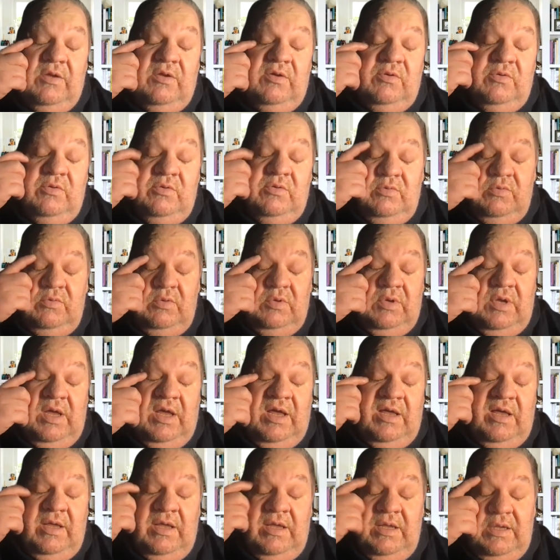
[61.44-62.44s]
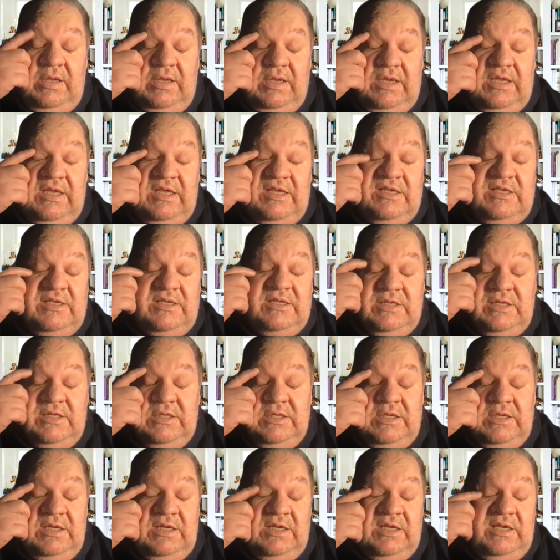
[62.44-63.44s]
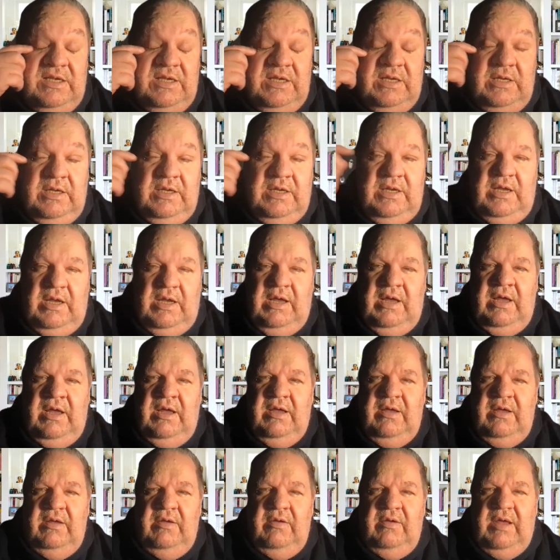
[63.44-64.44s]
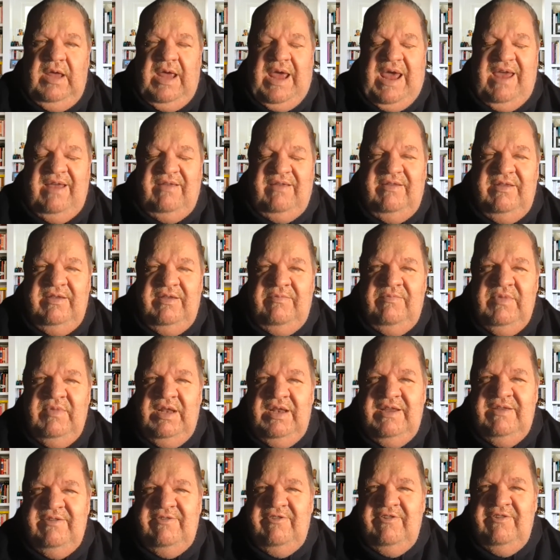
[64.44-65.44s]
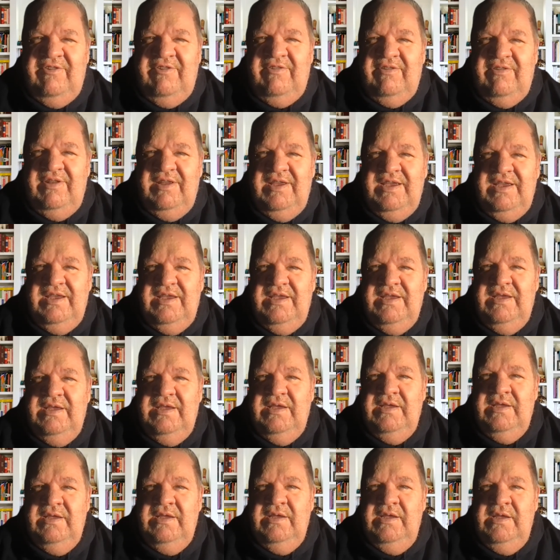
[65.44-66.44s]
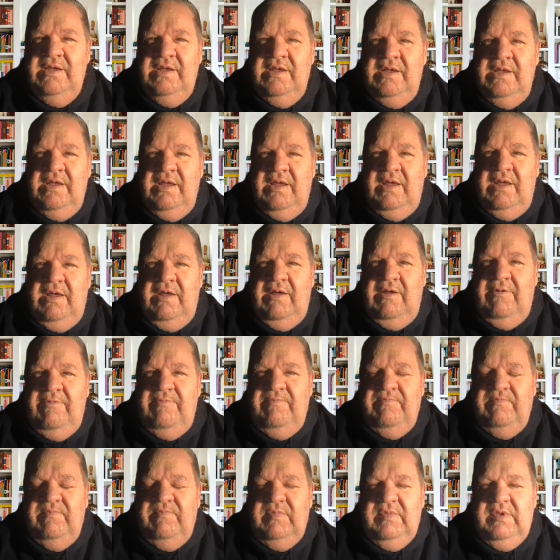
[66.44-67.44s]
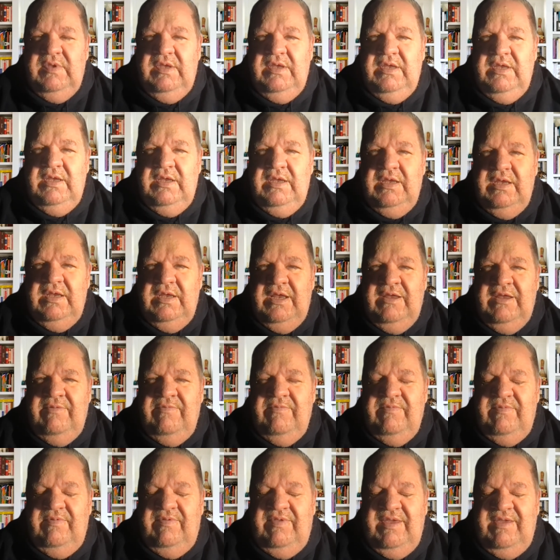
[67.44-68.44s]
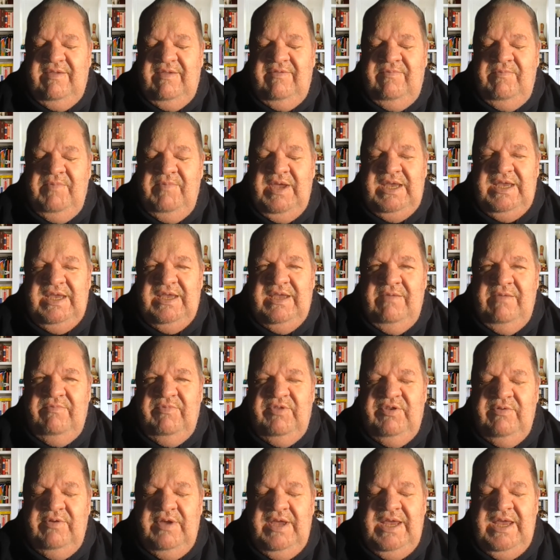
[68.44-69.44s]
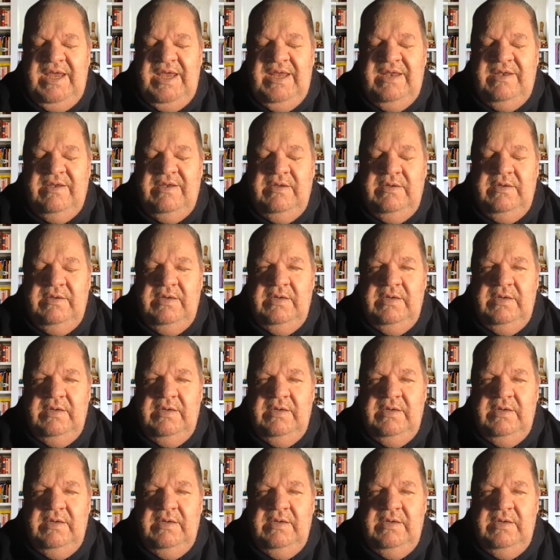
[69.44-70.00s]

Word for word: who uh, is uh, acting maliciously, um, it, things may come to a head,